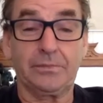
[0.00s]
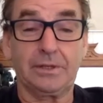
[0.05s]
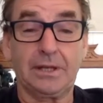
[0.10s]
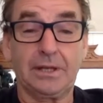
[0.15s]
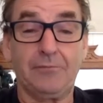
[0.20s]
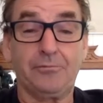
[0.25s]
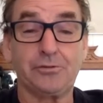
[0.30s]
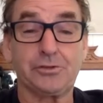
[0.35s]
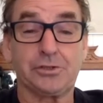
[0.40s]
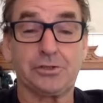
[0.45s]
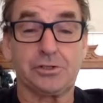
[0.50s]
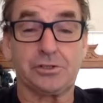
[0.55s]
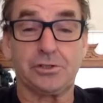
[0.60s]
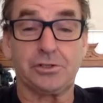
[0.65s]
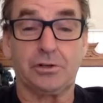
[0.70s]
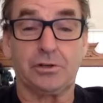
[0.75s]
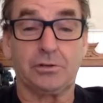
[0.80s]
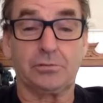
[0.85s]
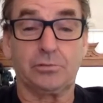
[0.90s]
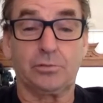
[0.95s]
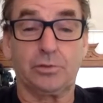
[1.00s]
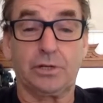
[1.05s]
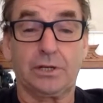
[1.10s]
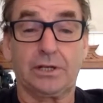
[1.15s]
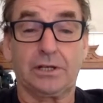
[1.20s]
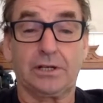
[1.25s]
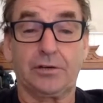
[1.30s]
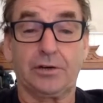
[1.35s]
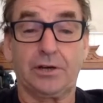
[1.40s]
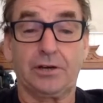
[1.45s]
emphasis on
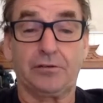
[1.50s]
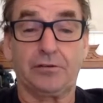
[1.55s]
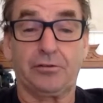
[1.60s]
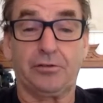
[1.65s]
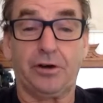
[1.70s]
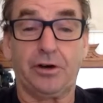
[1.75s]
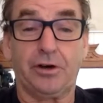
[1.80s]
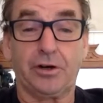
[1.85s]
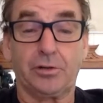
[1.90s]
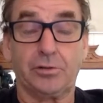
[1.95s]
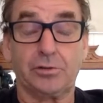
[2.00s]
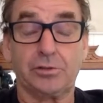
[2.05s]
winning a grand final.